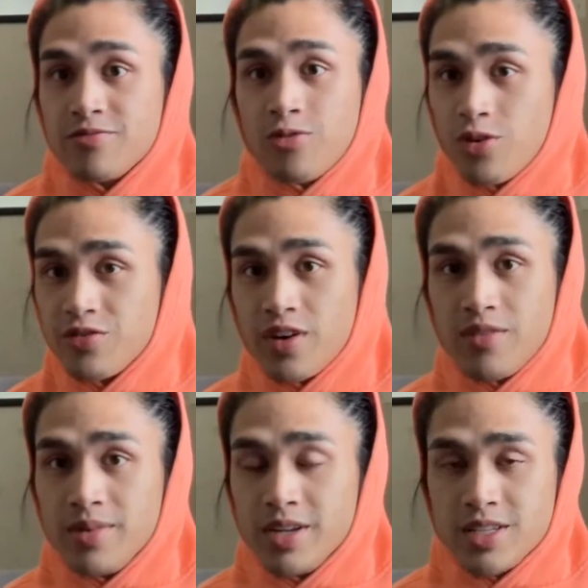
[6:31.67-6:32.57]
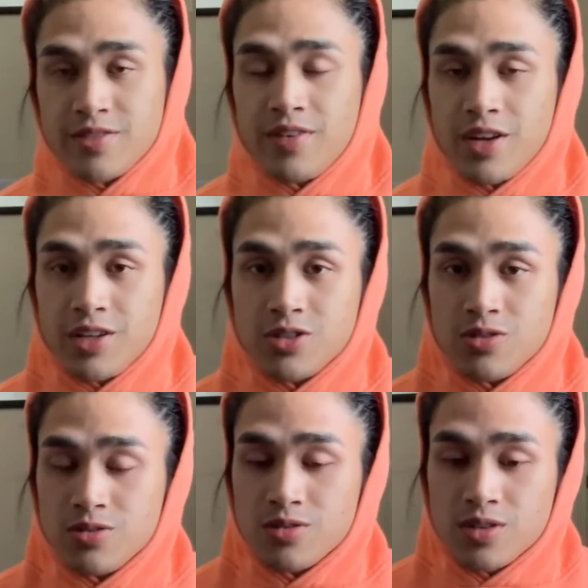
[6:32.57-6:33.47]
45 minutes if I need
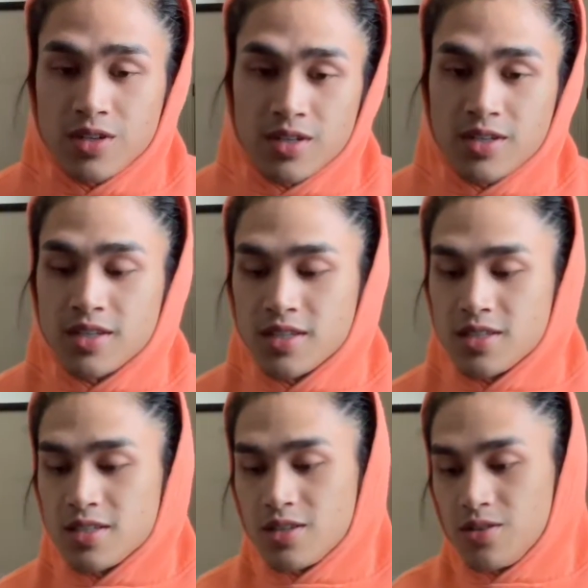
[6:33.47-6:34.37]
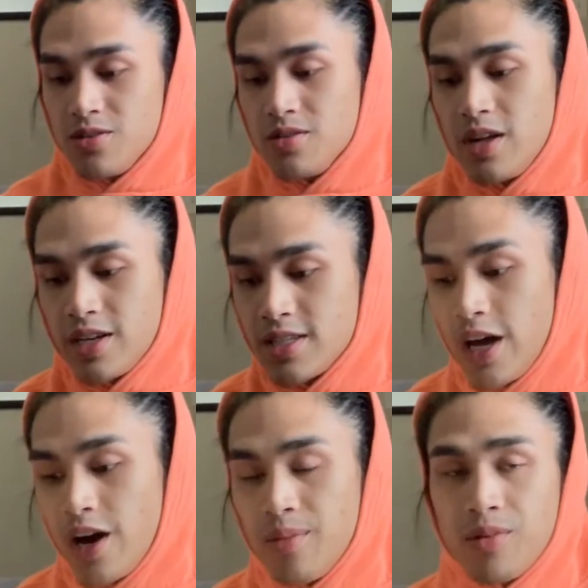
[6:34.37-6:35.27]
to. So like
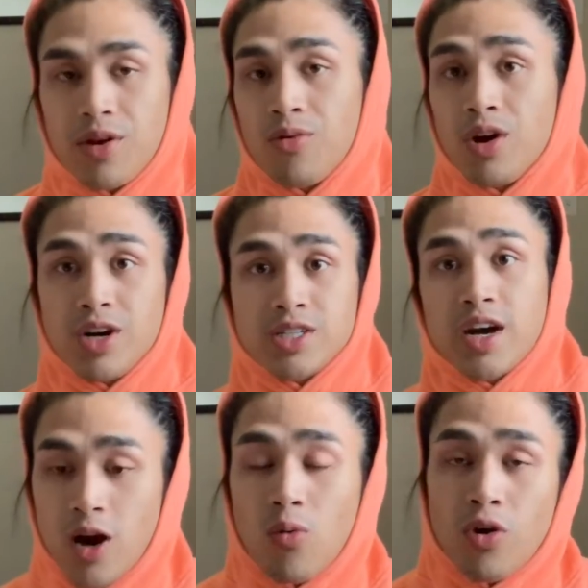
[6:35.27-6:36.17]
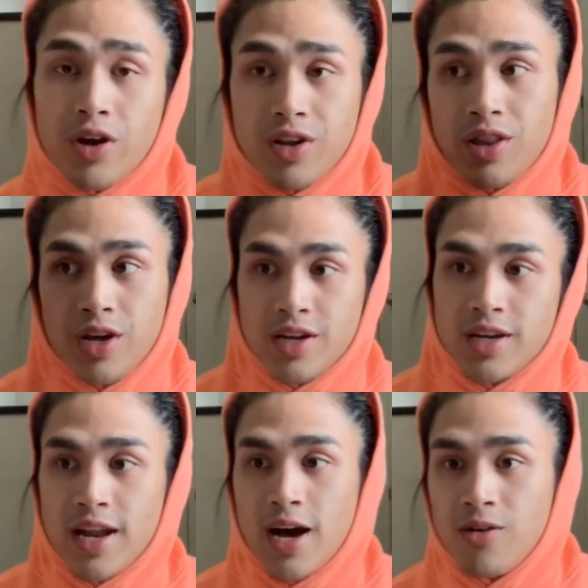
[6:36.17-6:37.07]
say I'm in a rush, I got work in like
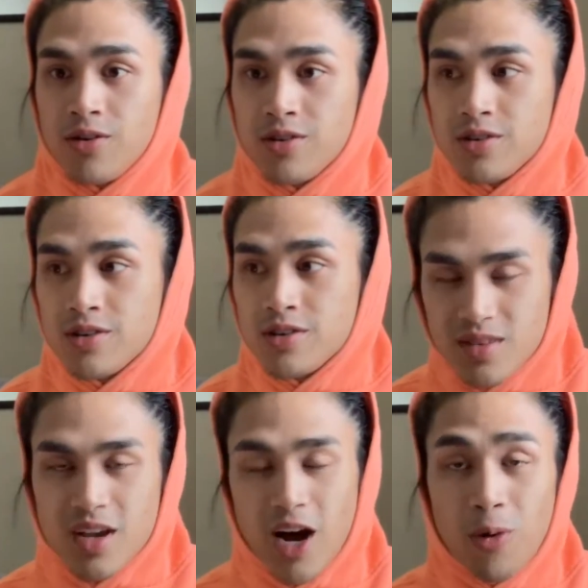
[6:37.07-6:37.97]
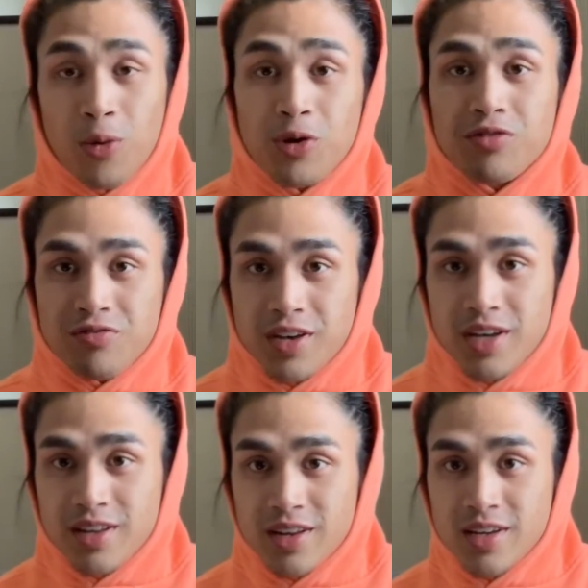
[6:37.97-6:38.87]
an hour, I will
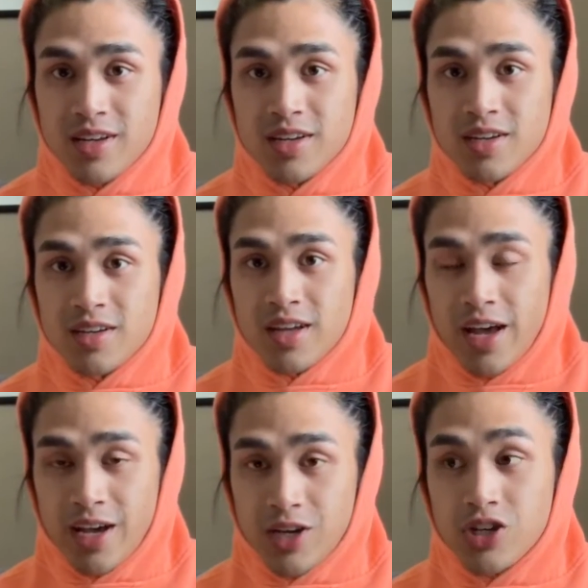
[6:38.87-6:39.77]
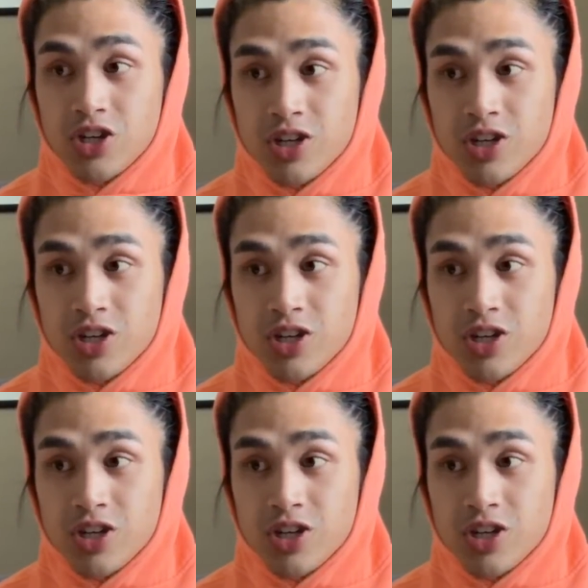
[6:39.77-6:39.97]
fit a